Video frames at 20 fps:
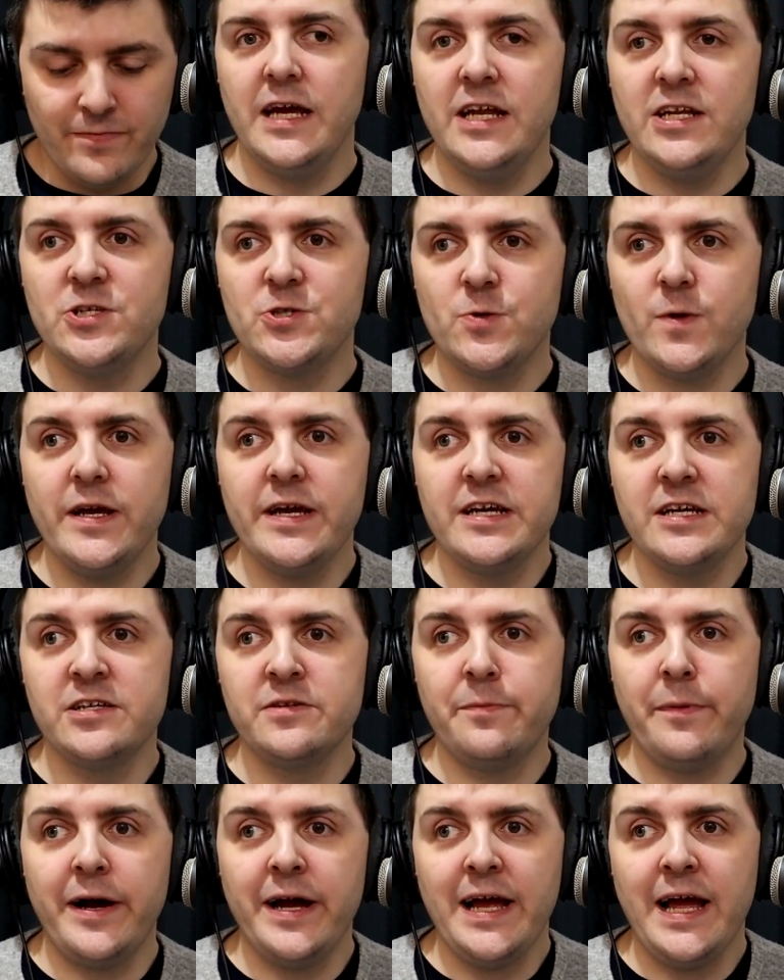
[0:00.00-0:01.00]

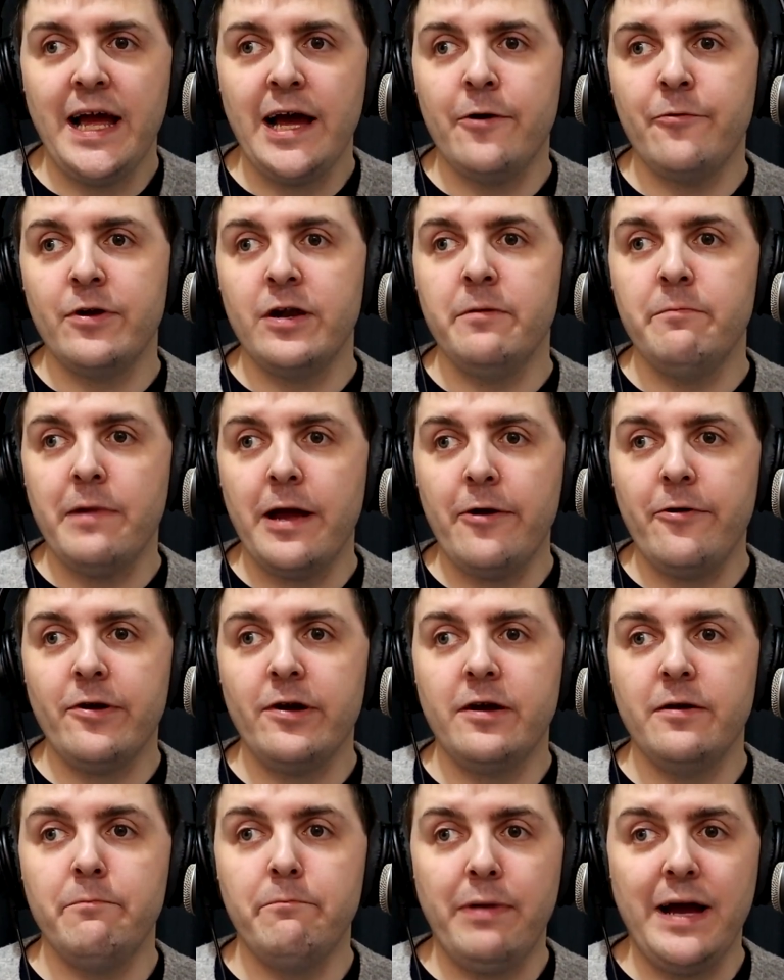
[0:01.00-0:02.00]
Intrigued by how an
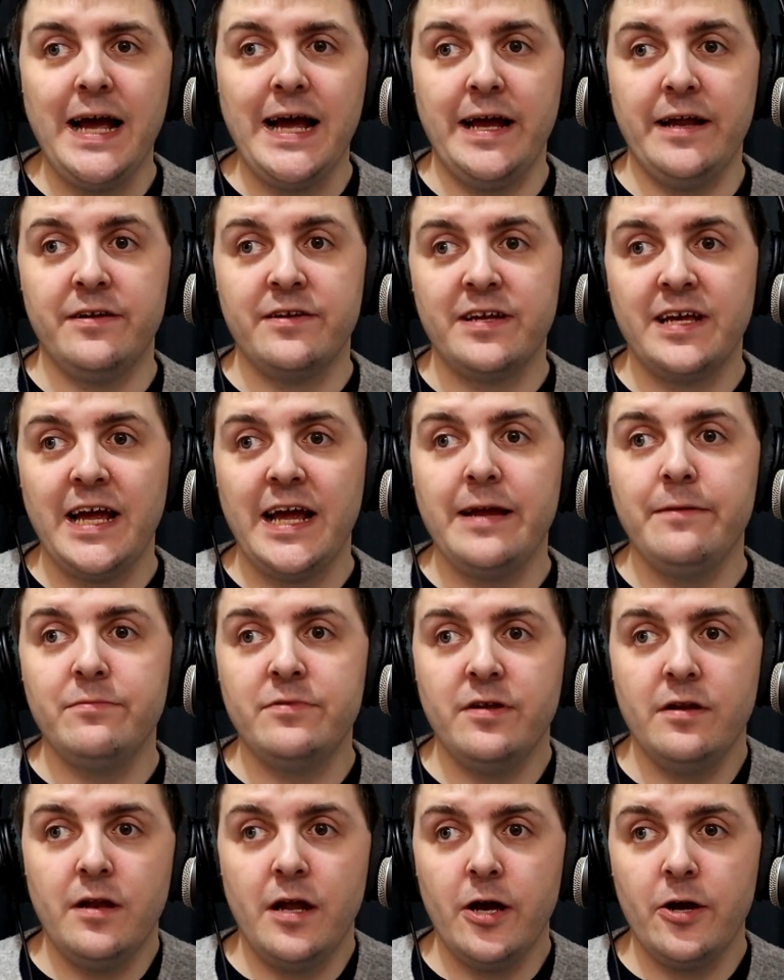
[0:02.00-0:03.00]
American band came
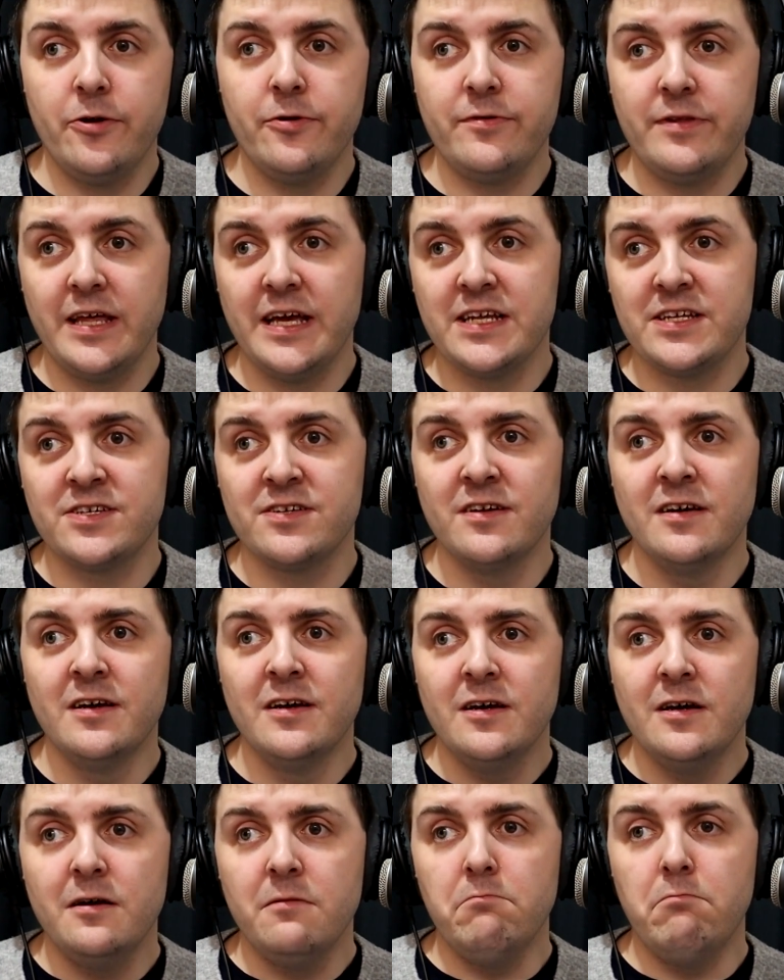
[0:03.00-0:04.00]
to know this
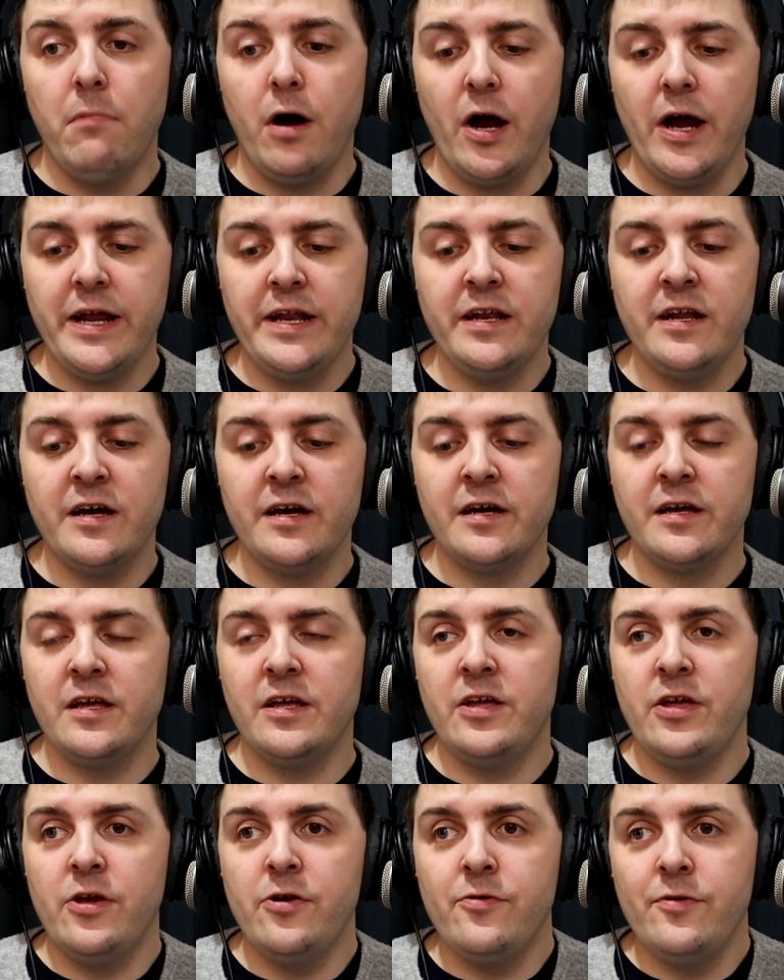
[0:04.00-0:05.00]
minor
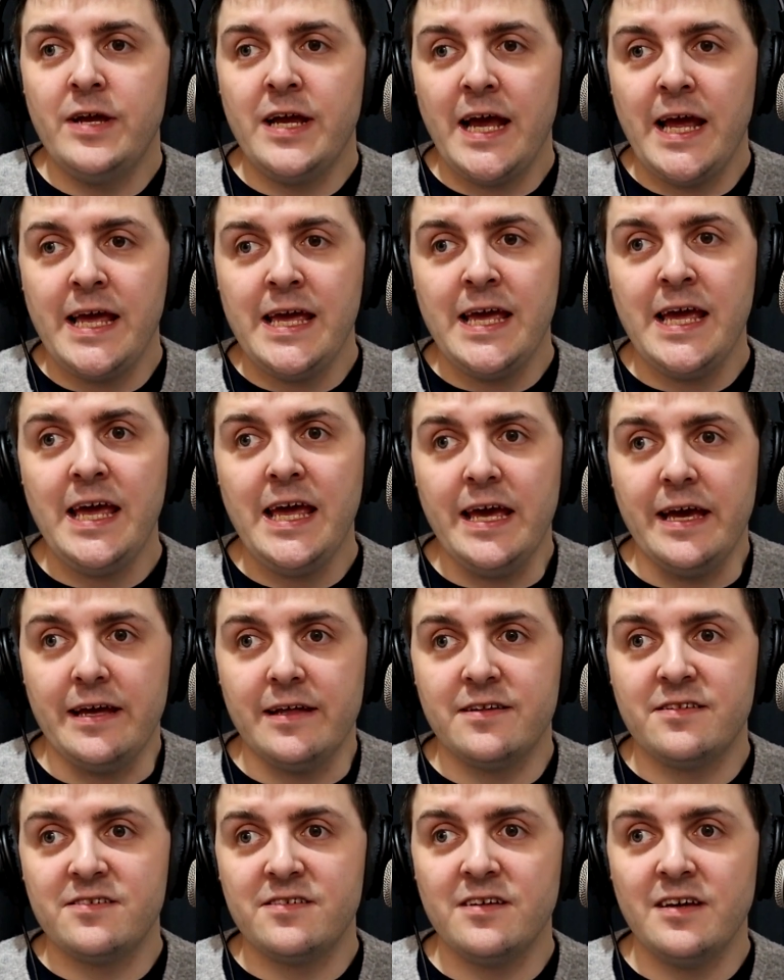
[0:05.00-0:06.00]
UK
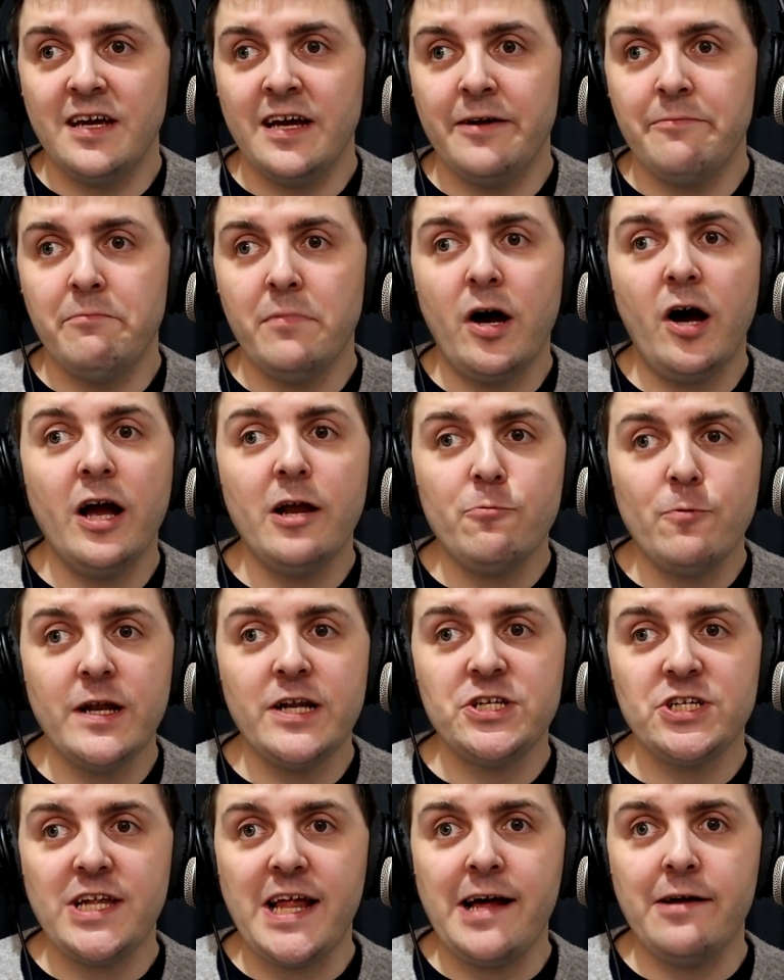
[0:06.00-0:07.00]
hit, I
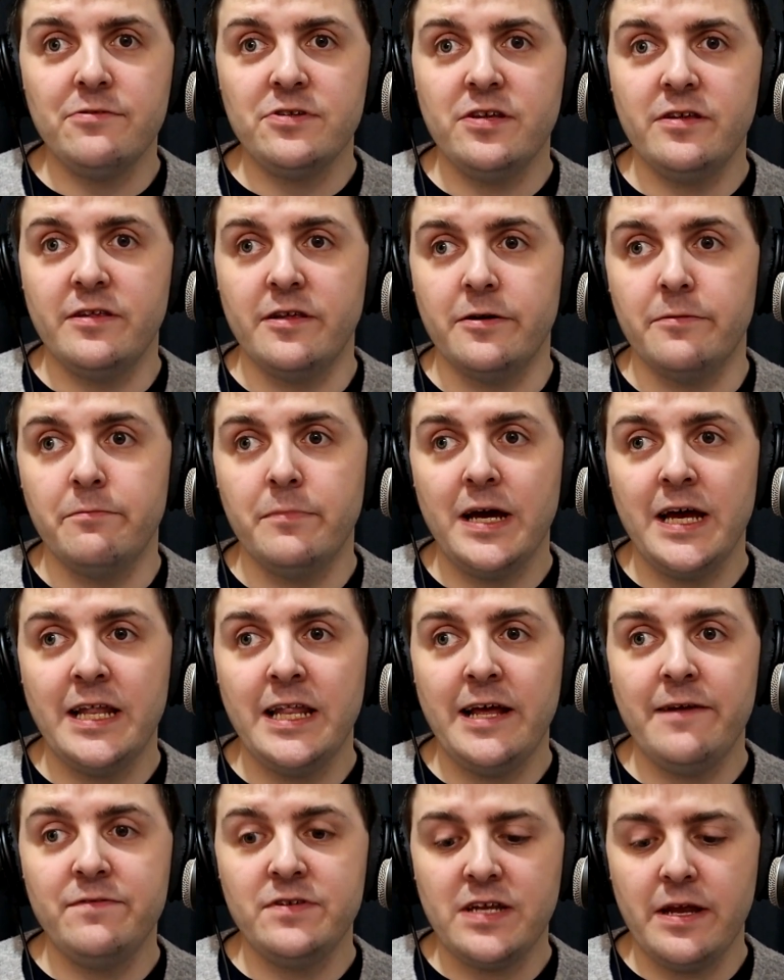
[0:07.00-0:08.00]
reached out to them
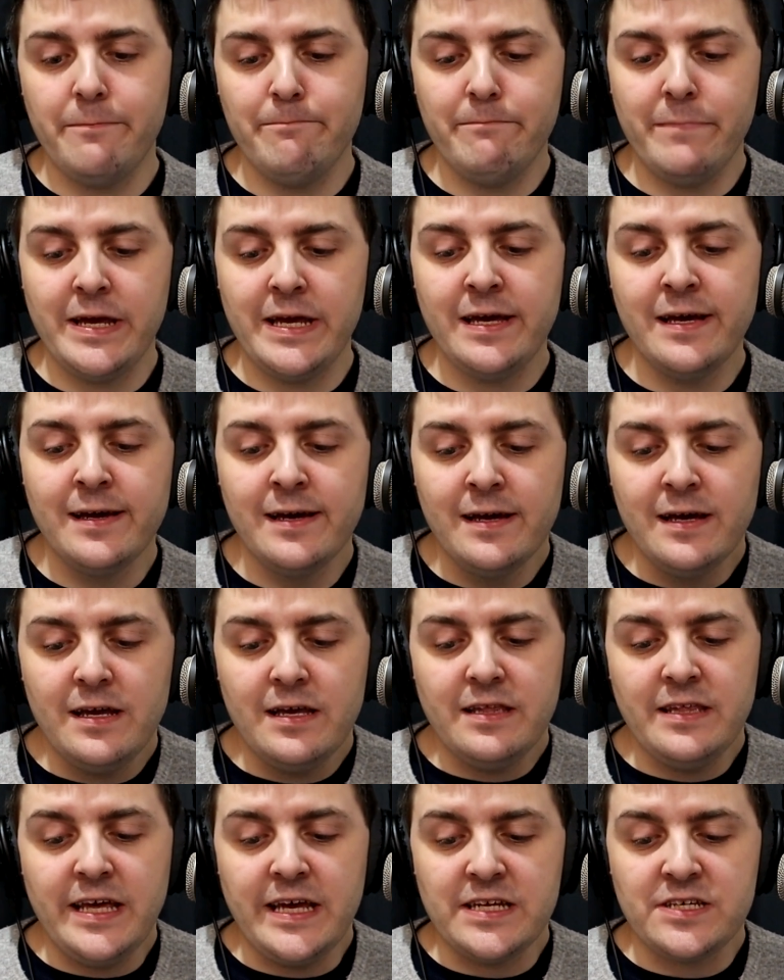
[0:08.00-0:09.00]
and they've sent me
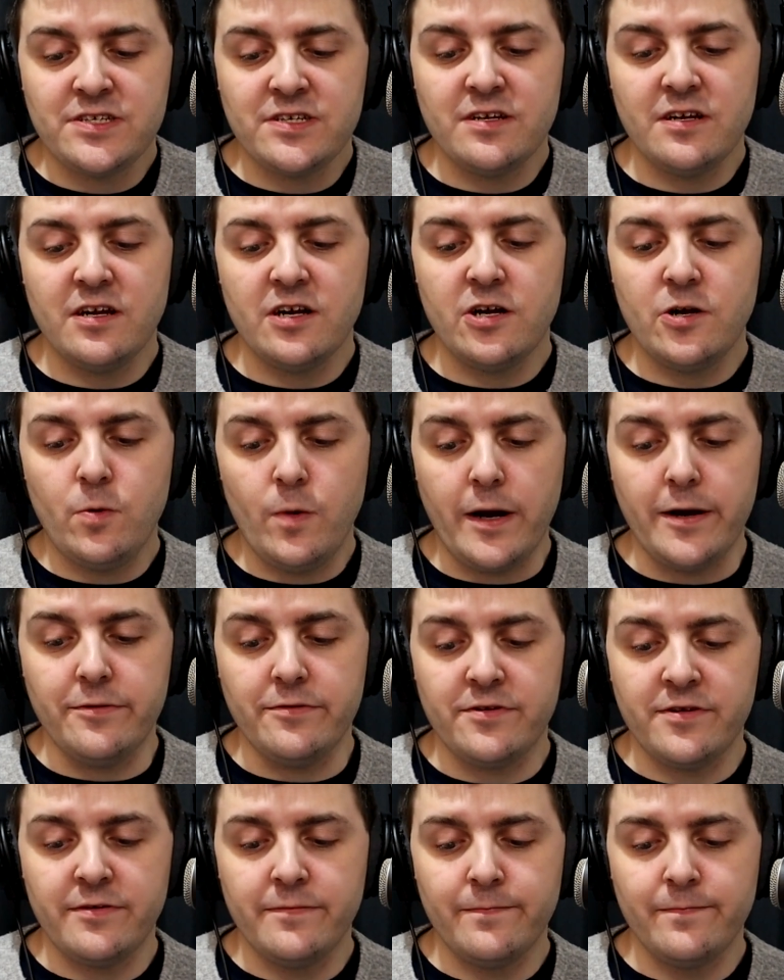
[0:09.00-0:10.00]
this
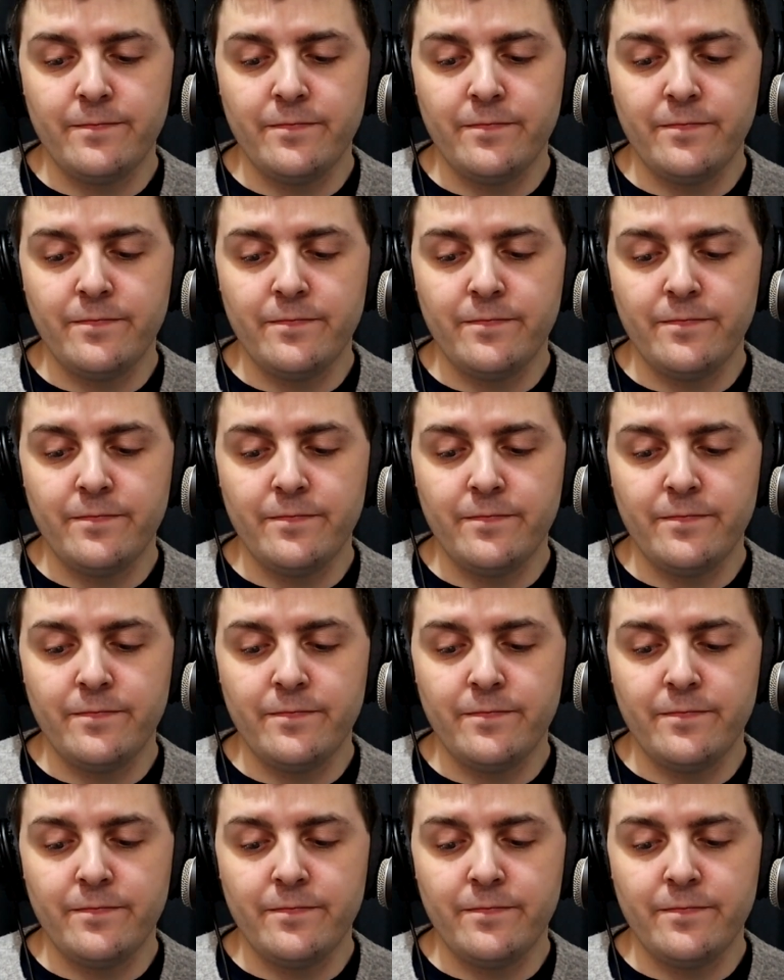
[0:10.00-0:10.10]
quote.